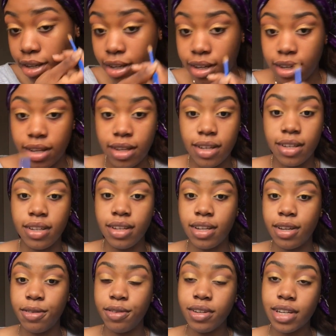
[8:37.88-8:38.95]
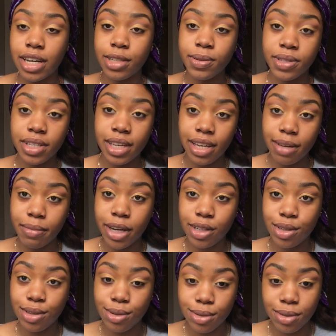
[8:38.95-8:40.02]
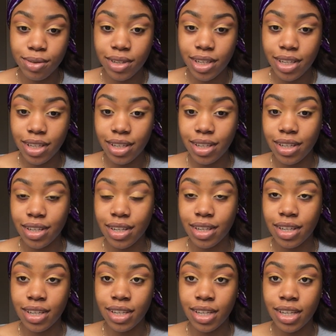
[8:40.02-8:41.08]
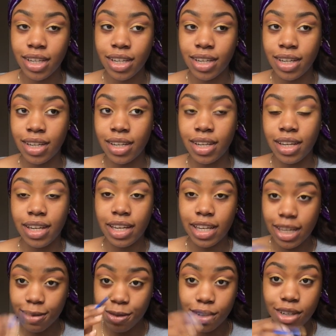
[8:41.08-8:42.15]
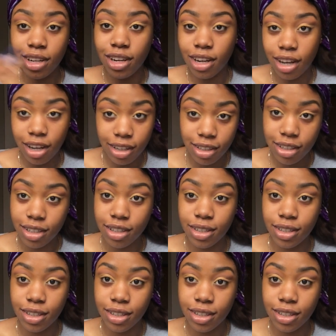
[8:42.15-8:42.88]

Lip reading: God. If you guys were to hear my story, even luck